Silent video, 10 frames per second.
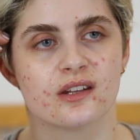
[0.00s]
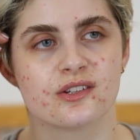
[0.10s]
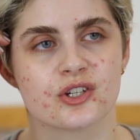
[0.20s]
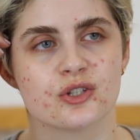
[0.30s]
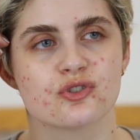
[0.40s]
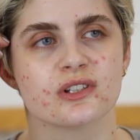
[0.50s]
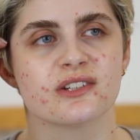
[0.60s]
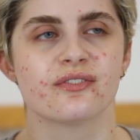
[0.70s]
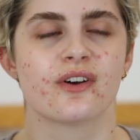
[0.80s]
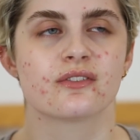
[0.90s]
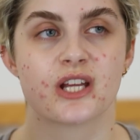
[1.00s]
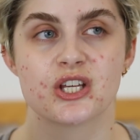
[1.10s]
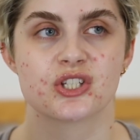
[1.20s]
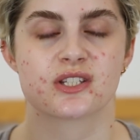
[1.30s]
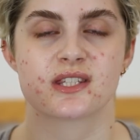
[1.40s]
They're usually
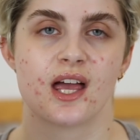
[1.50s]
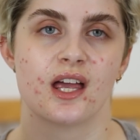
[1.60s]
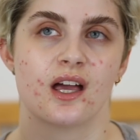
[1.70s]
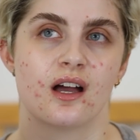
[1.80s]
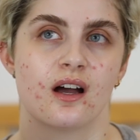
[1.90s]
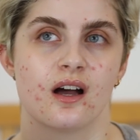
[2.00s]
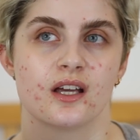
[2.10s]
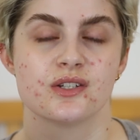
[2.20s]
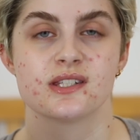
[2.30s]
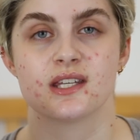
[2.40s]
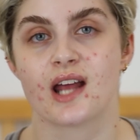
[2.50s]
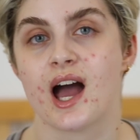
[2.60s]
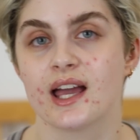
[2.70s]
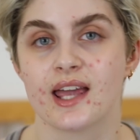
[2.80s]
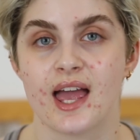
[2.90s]
foundations that you see in
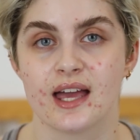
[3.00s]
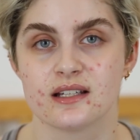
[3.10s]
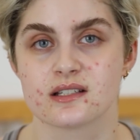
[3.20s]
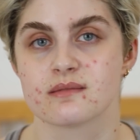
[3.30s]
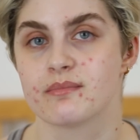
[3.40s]
high-end